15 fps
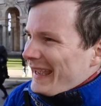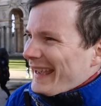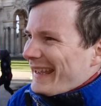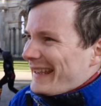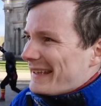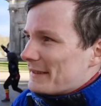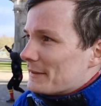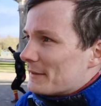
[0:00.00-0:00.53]

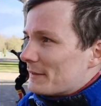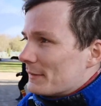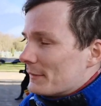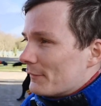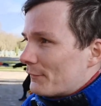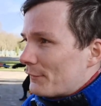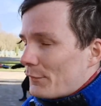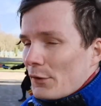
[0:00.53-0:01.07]
And
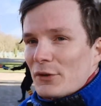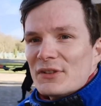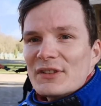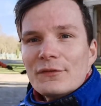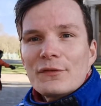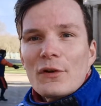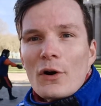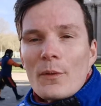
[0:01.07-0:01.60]
first
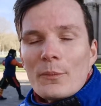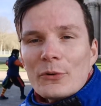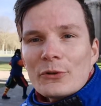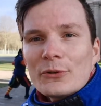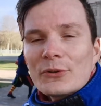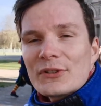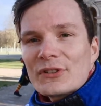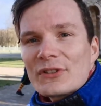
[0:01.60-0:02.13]
and
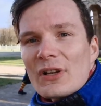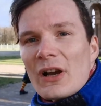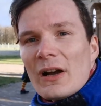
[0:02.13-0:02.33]
foremost,